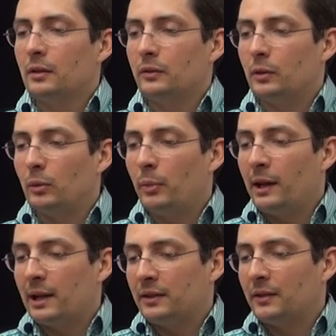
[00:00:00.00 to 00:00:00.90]
So
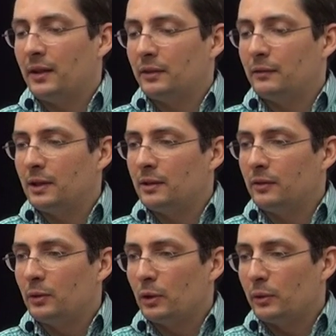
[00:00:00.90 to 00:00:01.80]
bile acids activate
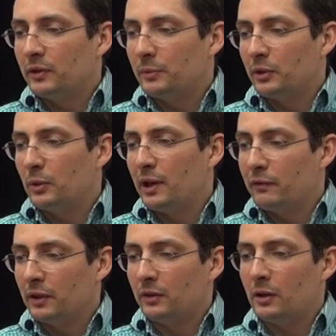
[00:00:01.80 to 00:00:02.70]
this nuclear receptor called
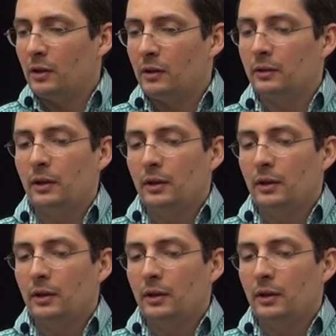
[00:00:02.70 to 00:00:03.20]
FXR,